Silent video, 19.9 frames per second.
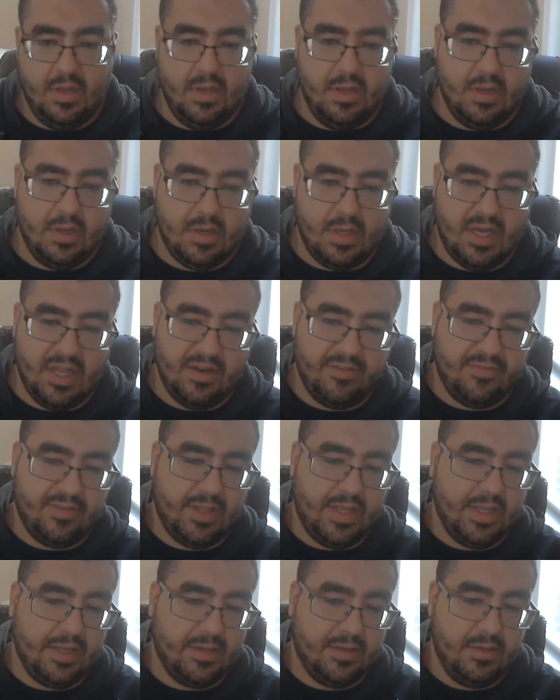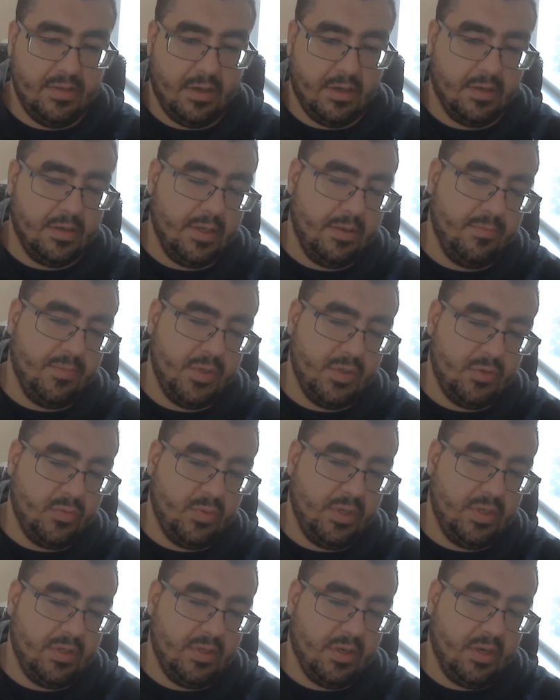kind of like young in
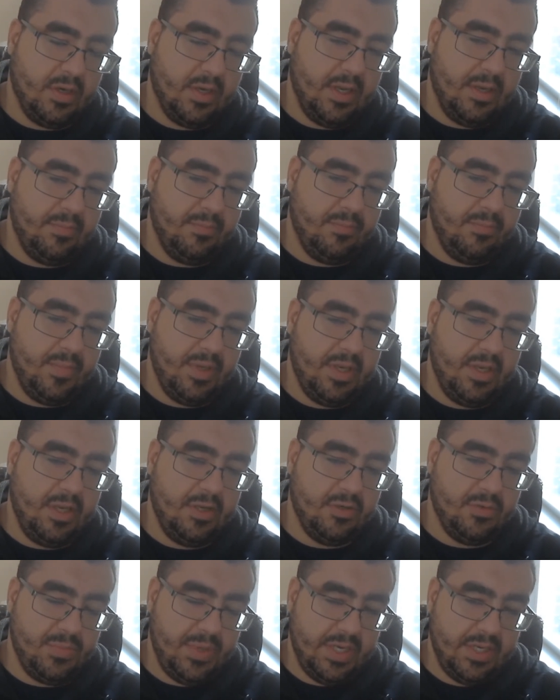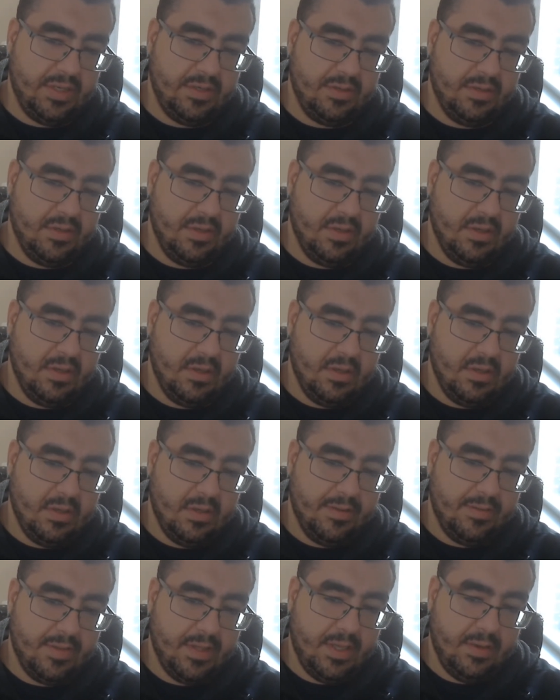between young and mid-age man
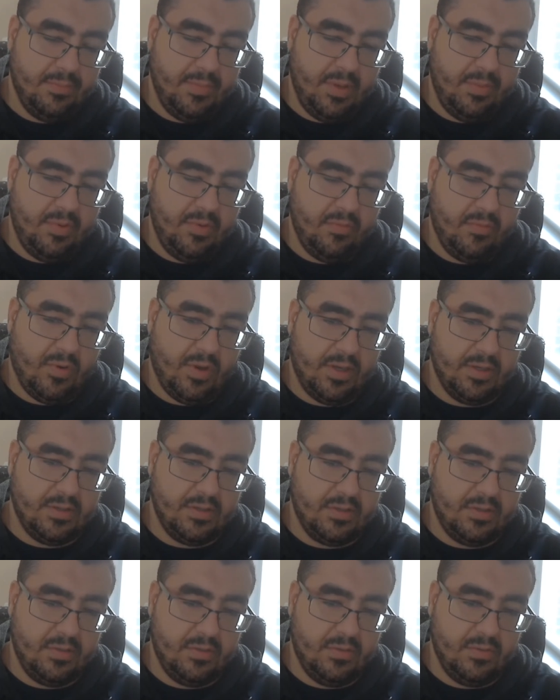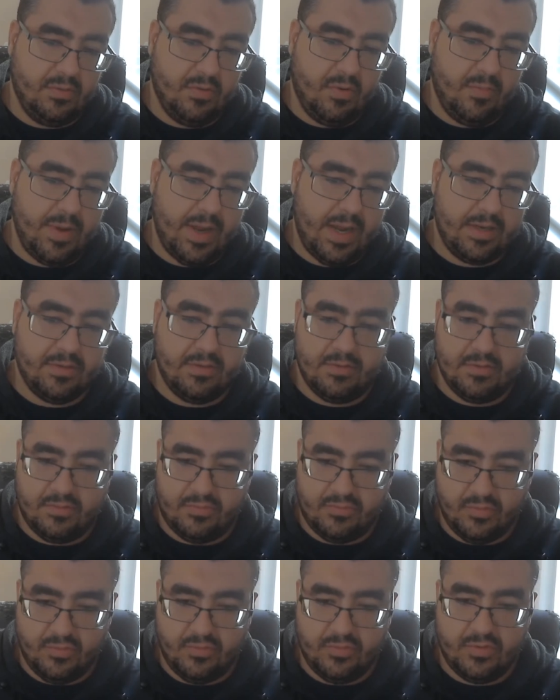that maybe wants to go back to his
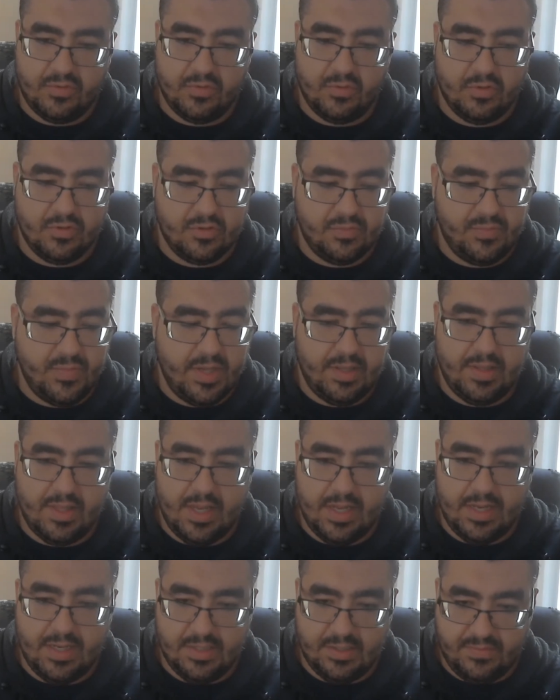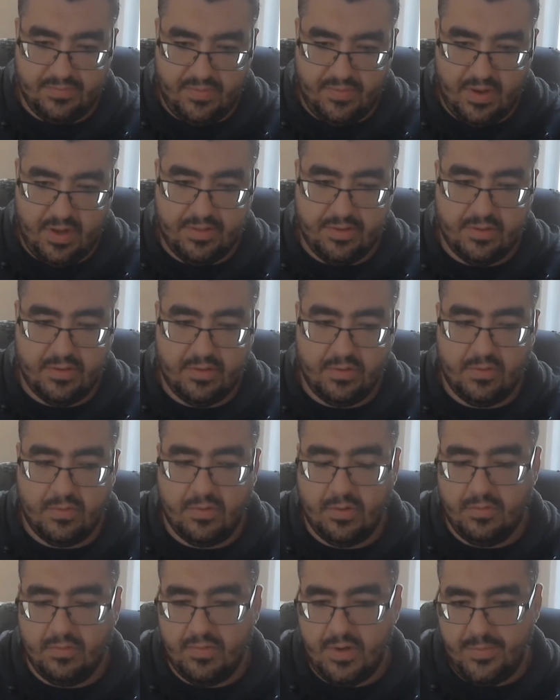roots or smell like his father
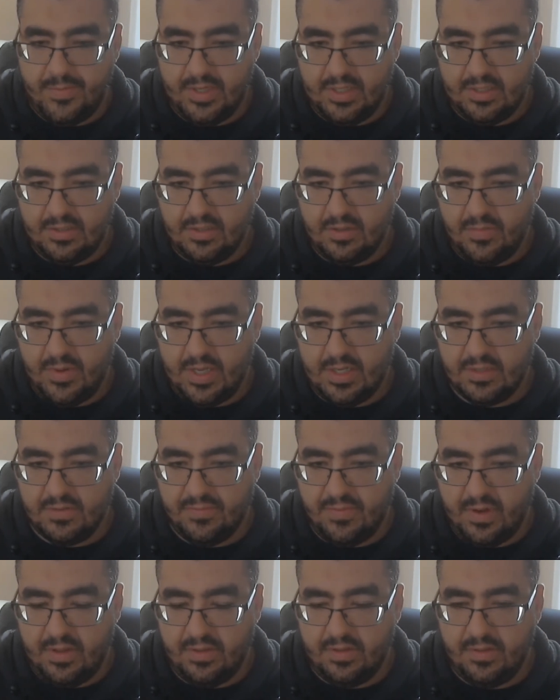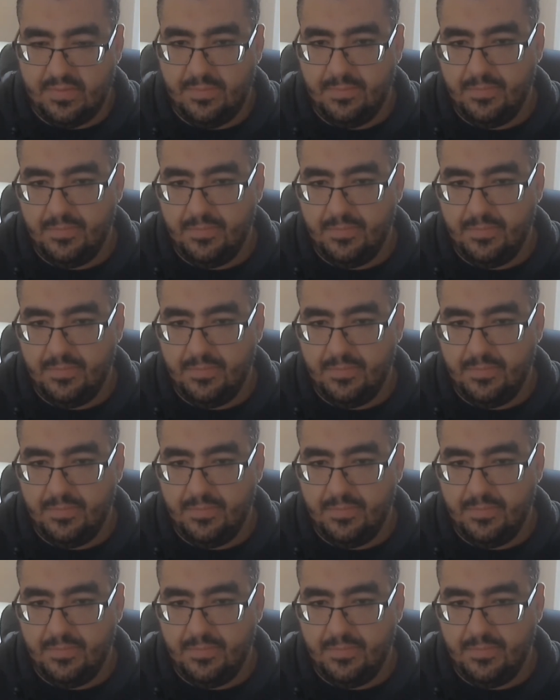or reminisce about his father.